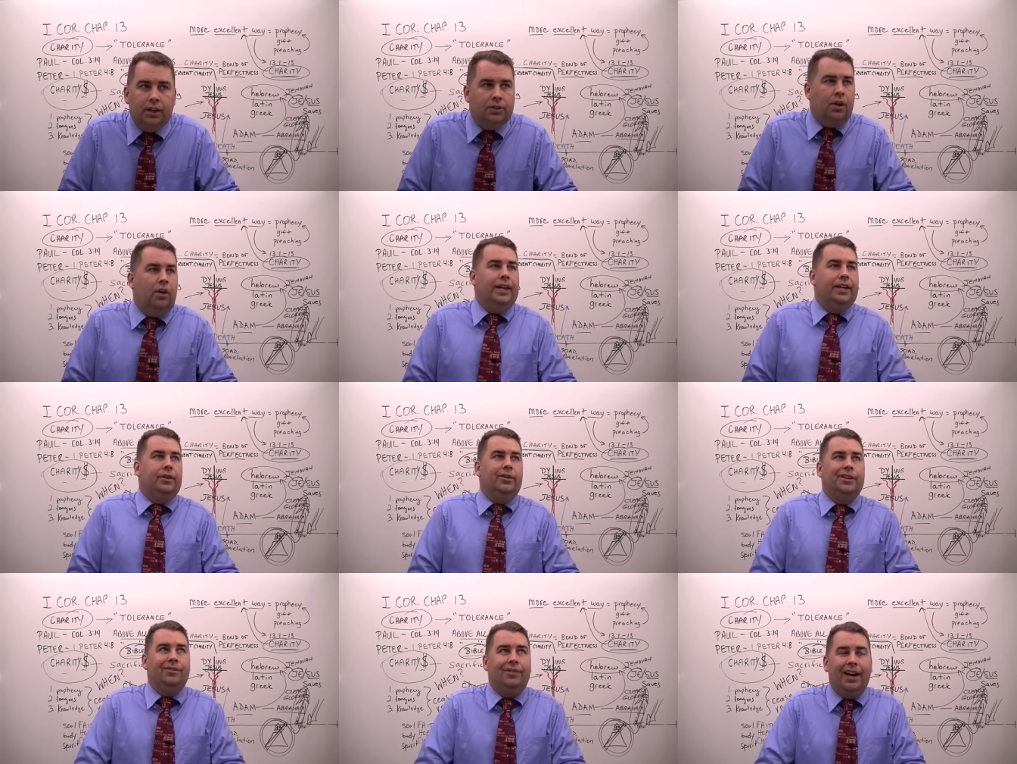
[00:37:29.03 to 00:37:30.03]
Because all they
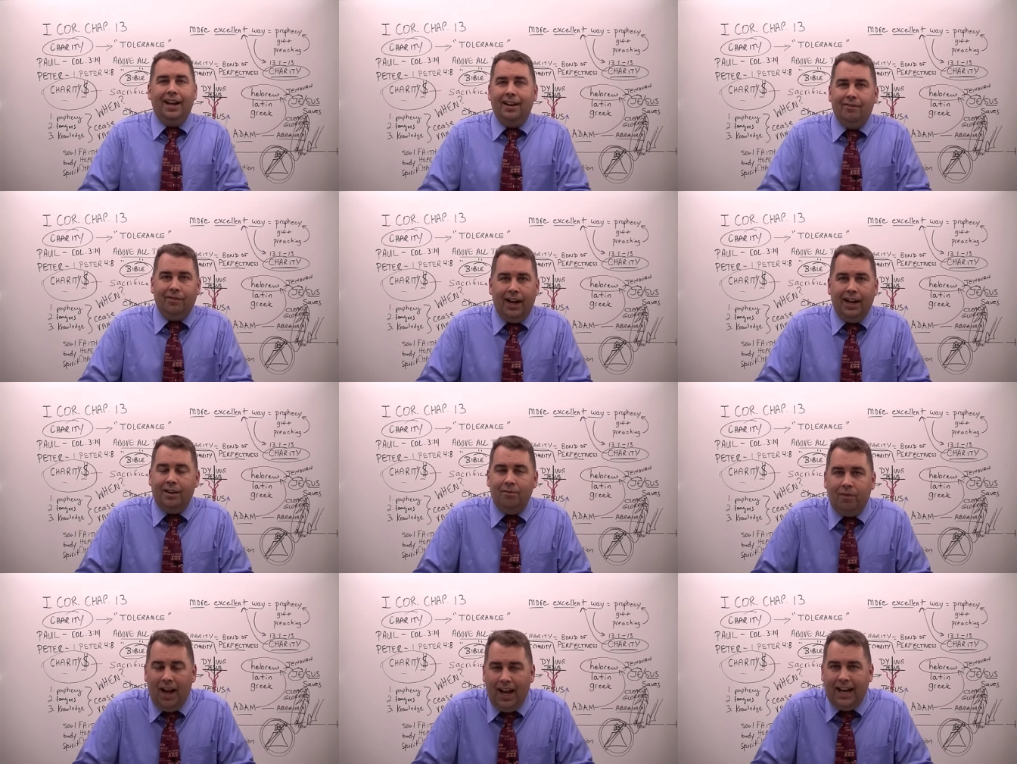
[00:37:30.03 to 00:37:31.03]
do is fight and fight
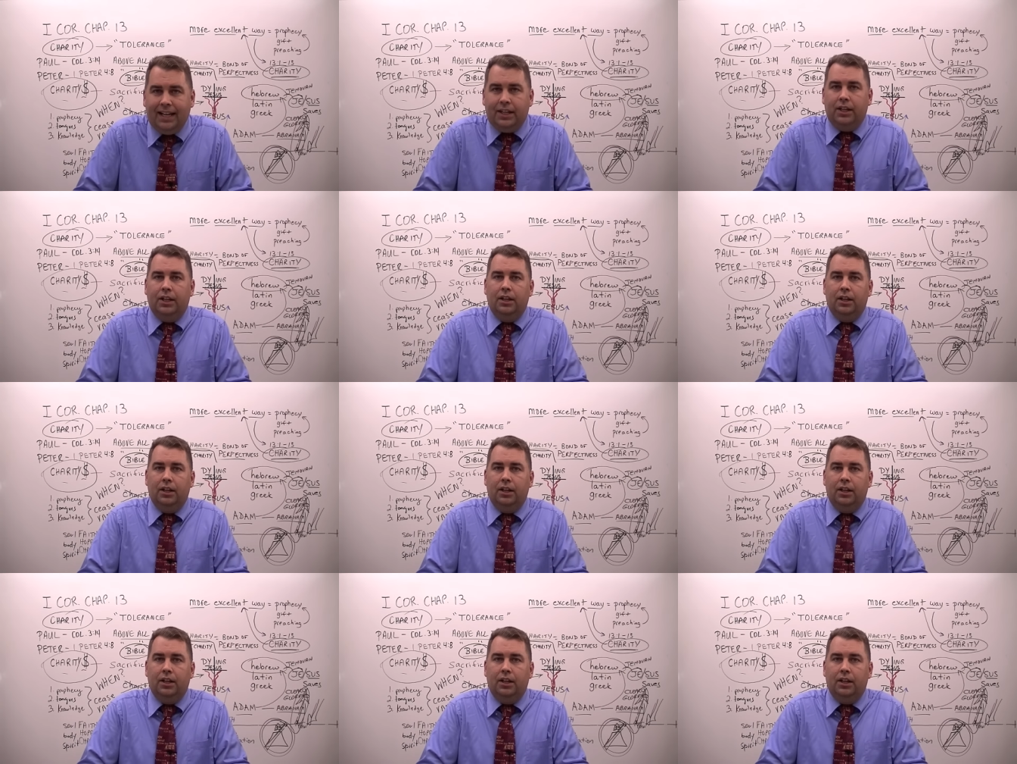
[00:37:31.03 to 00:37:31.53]
and fight.